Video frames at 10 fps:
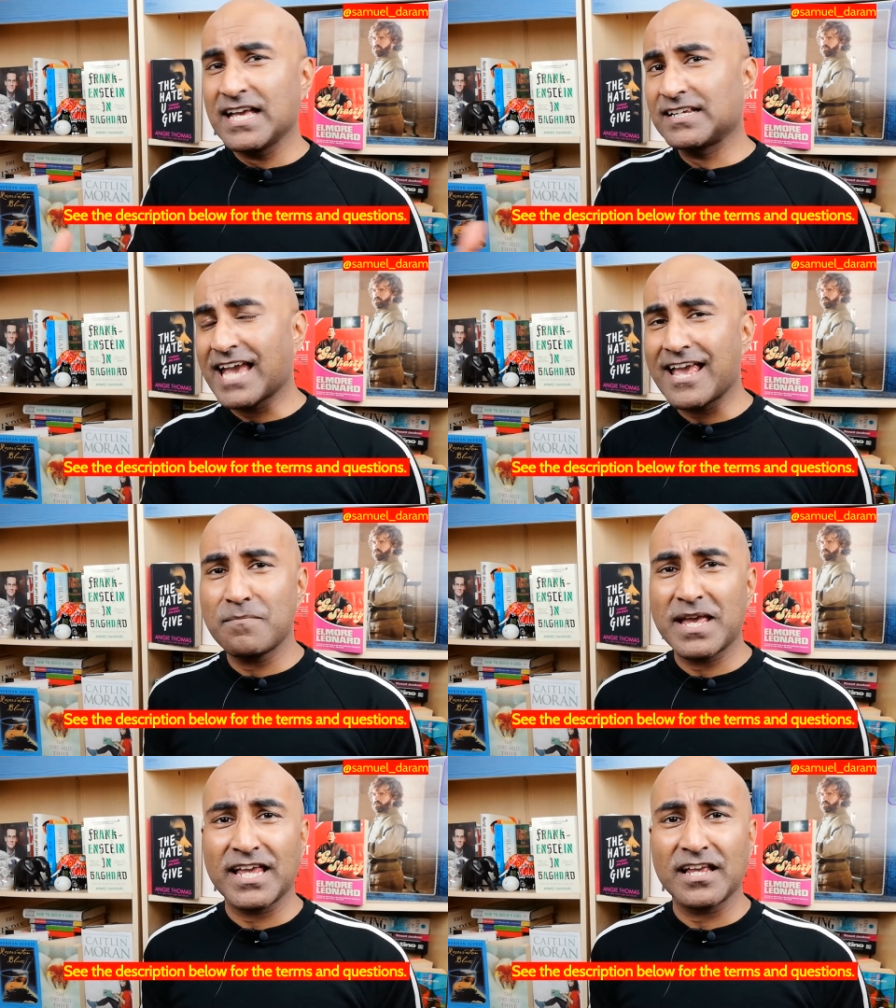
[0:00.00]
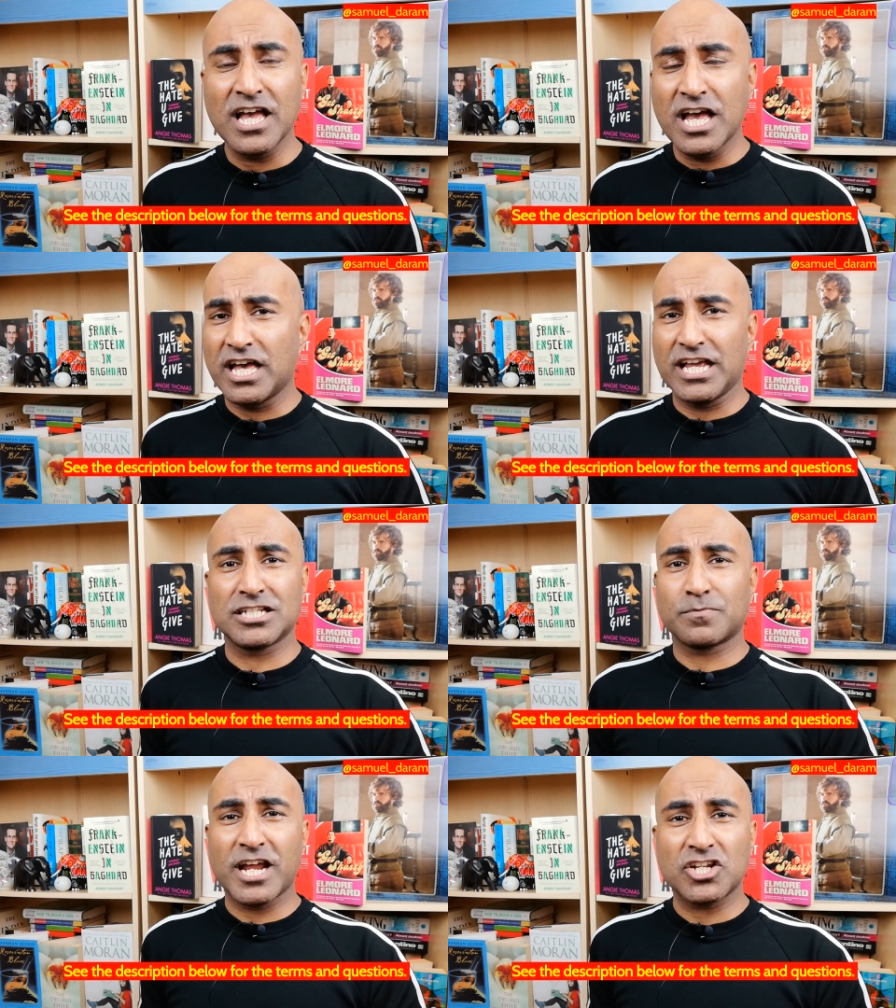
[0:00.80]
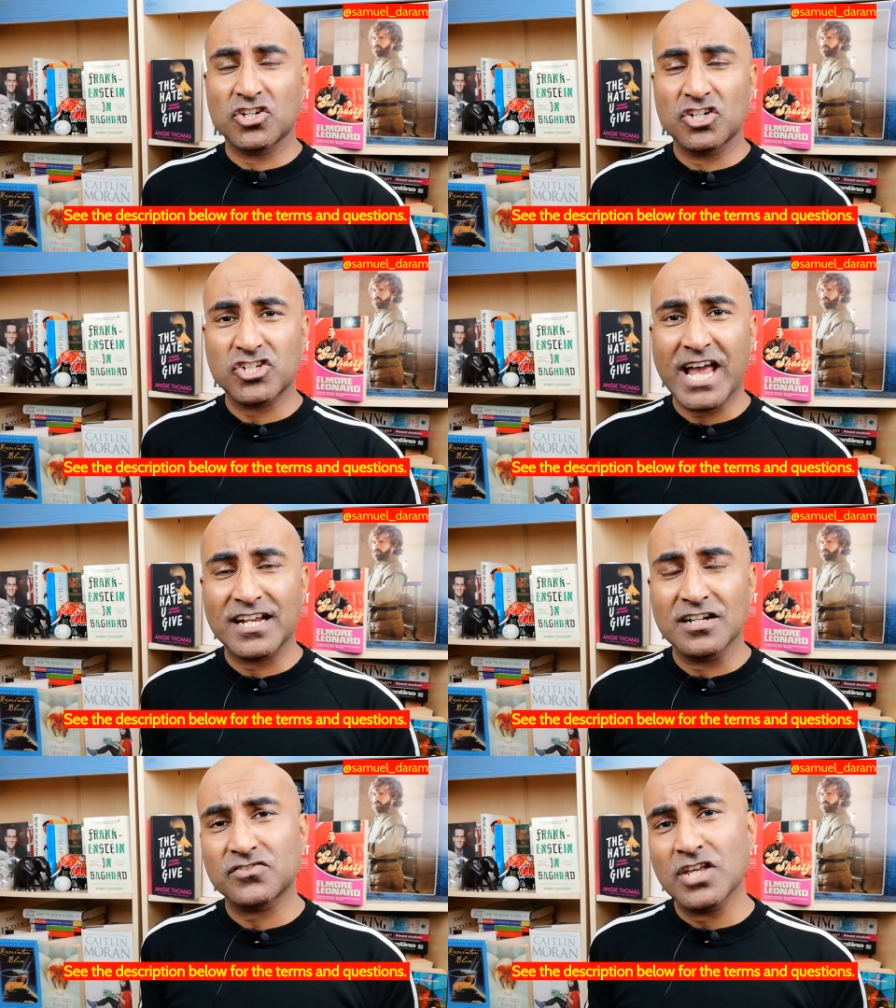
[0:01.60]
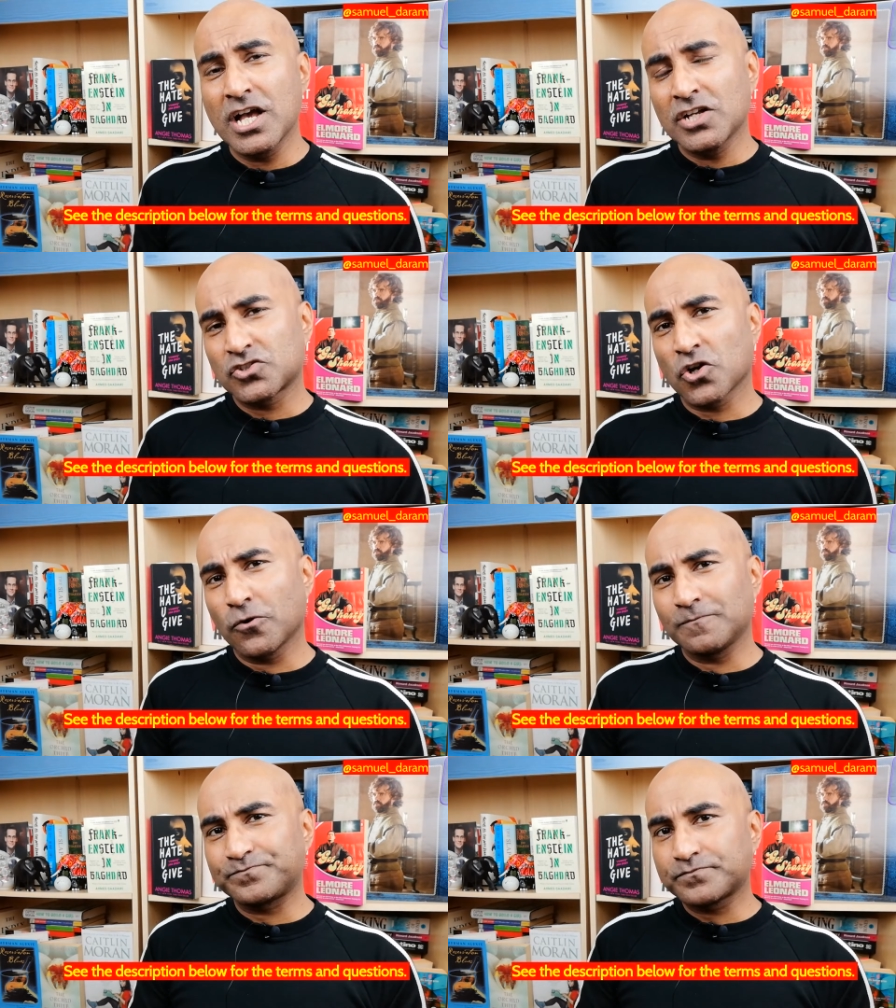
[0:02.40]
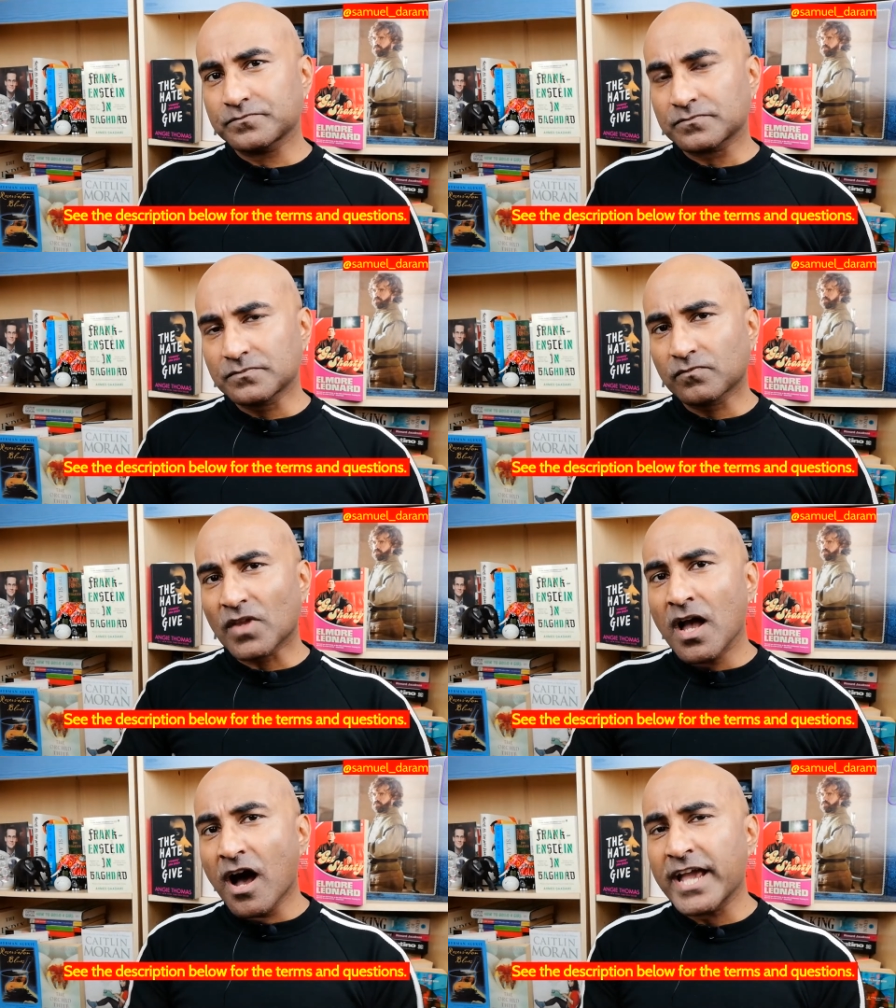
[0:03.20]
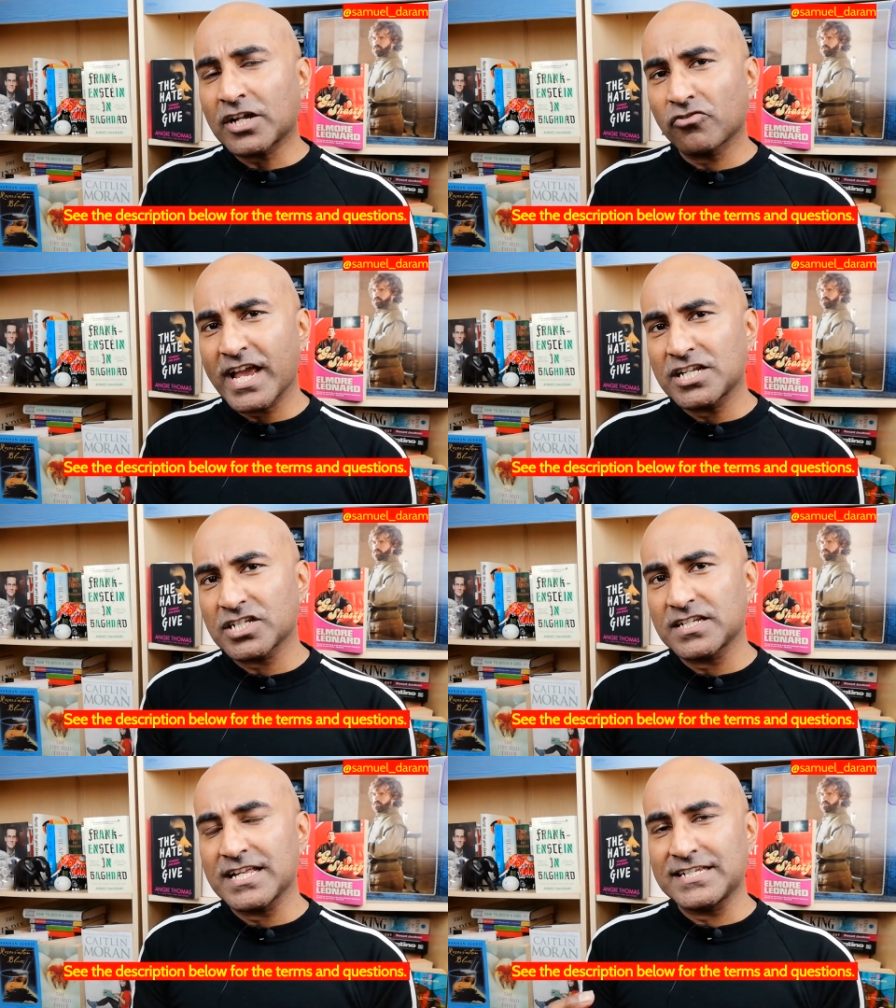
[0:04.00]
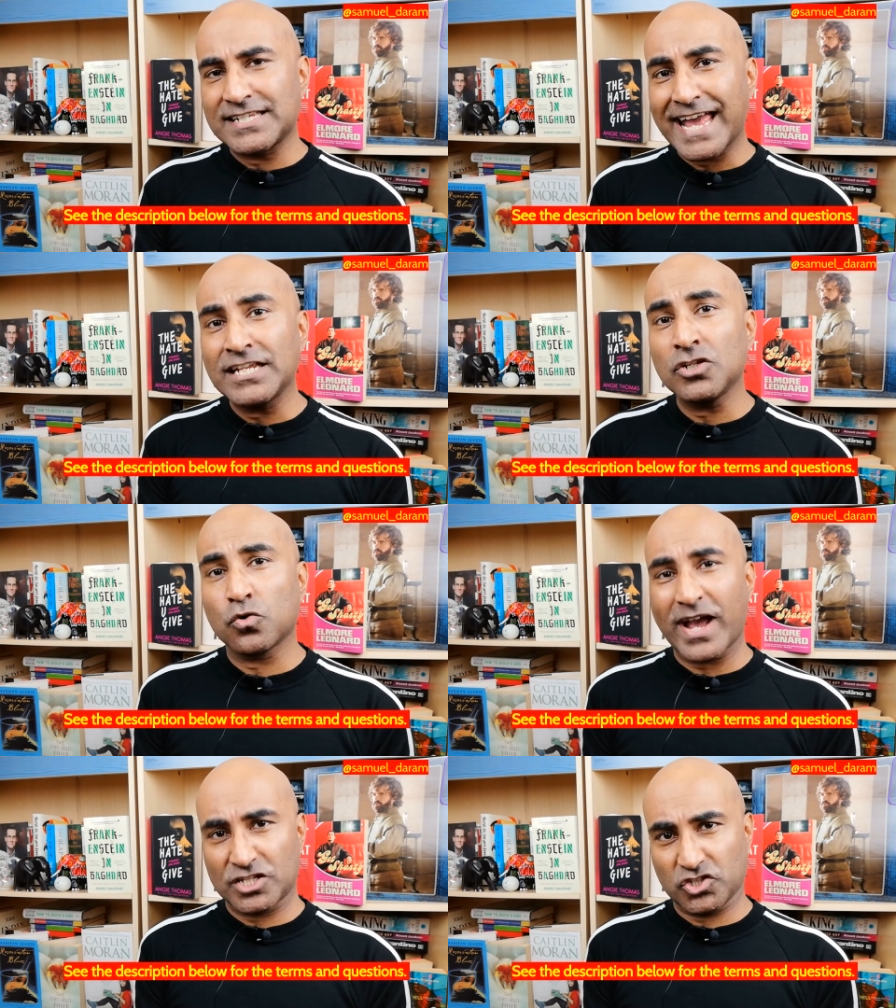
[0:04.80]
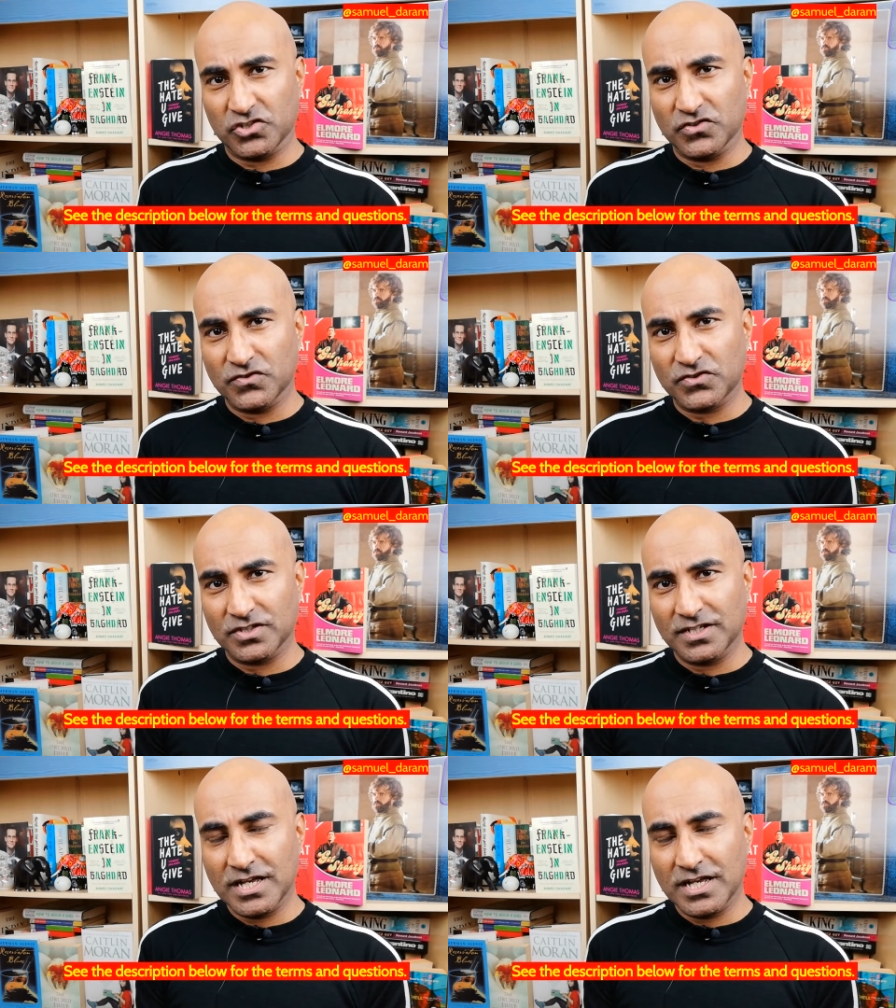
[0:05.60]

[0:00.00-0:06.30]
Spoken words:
gaming, inspirational channels. So I created 10 questions.